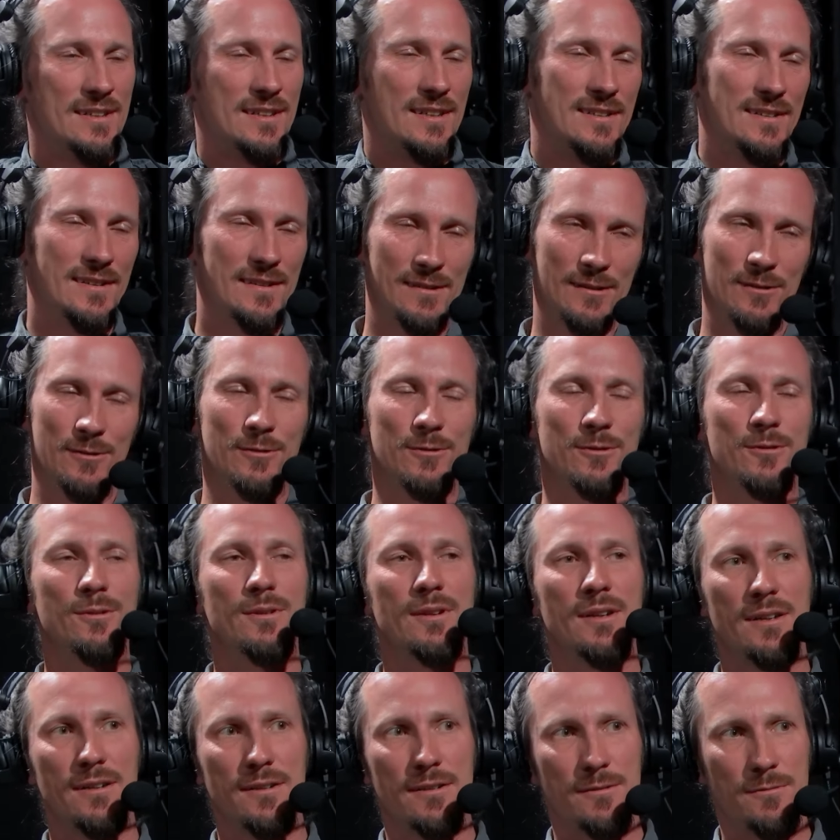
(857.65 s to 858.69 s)
And so
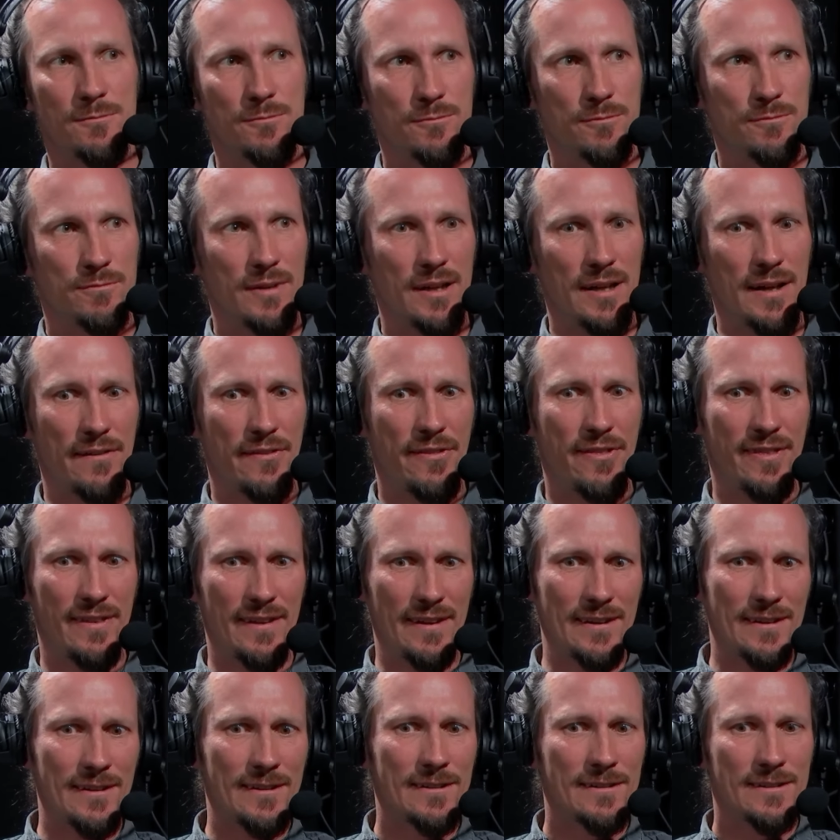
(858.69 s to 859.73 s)
I
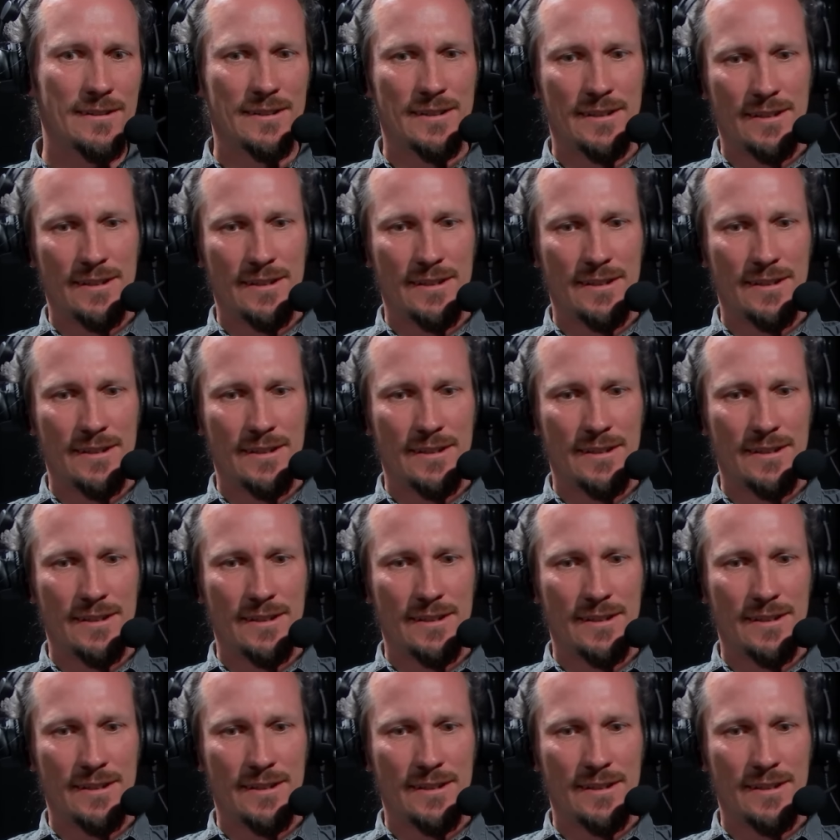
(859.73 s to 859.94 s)
think,